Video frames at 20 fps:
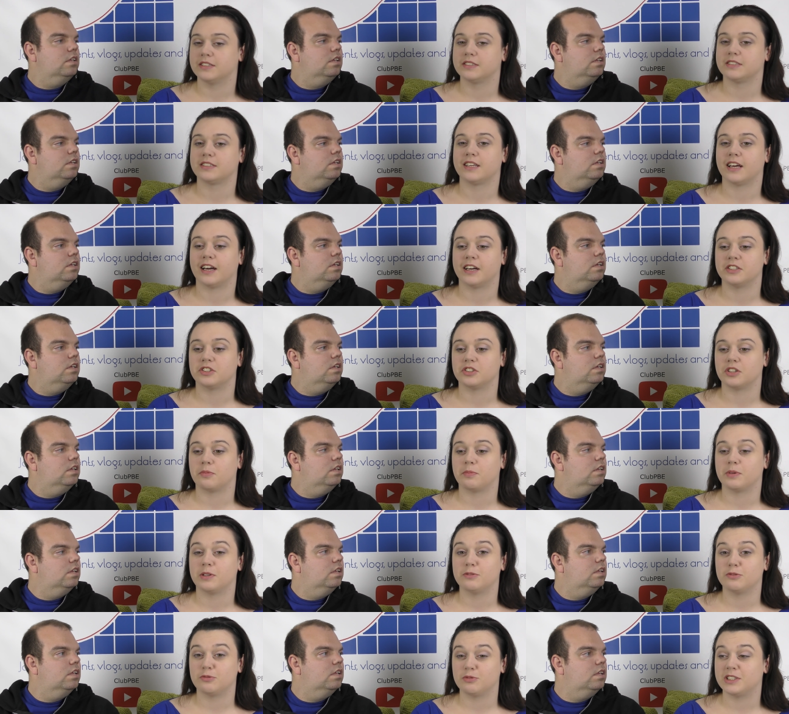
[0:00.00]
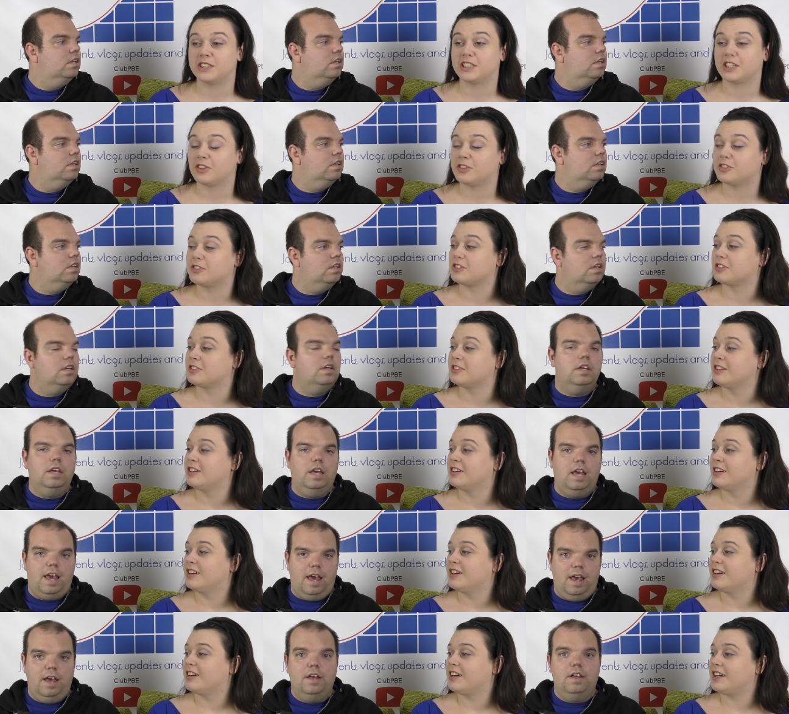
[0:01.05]
Speaker 1: else to catch up, and it was really good.
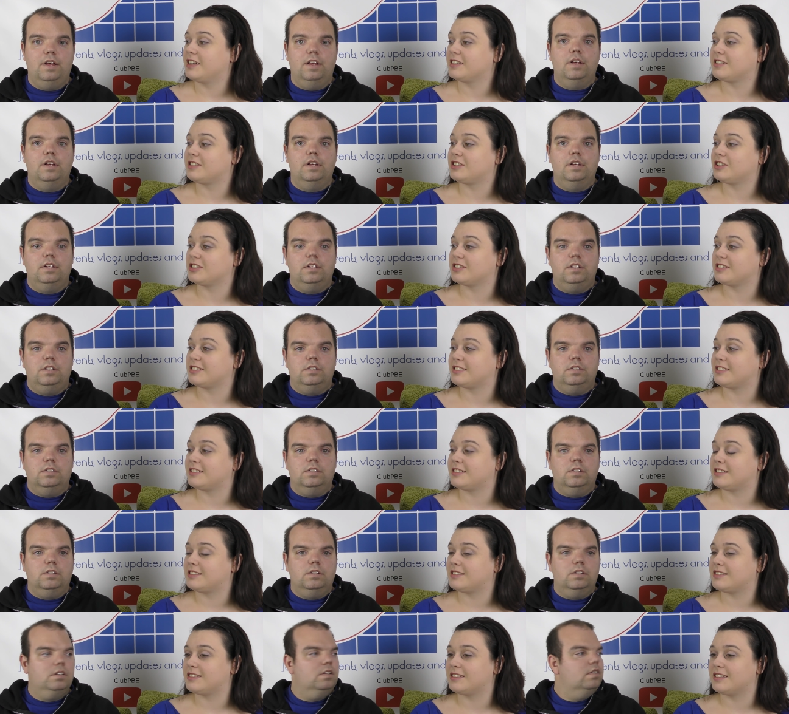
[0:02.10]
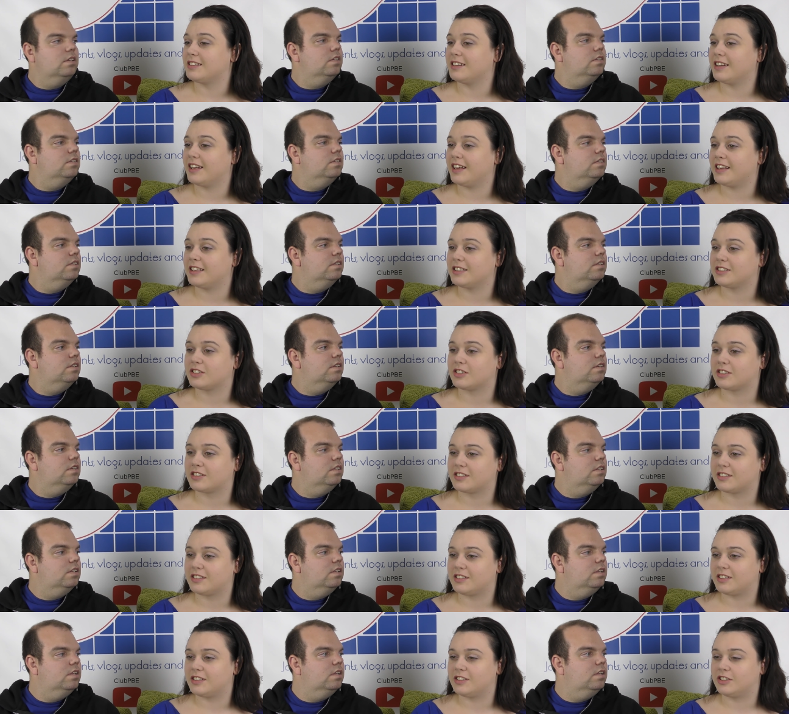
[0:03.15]
Yeah. I just, it's
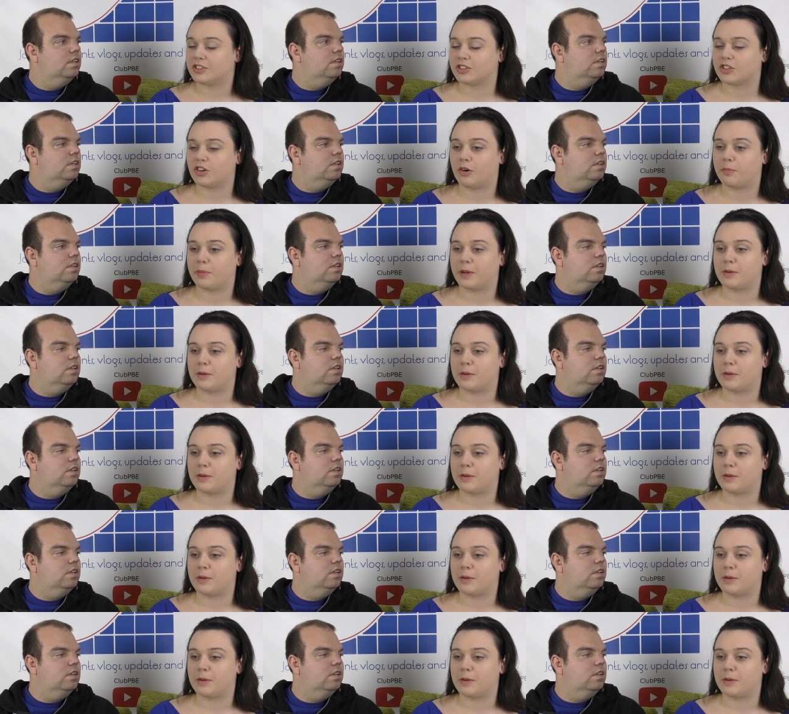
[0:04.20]
just got a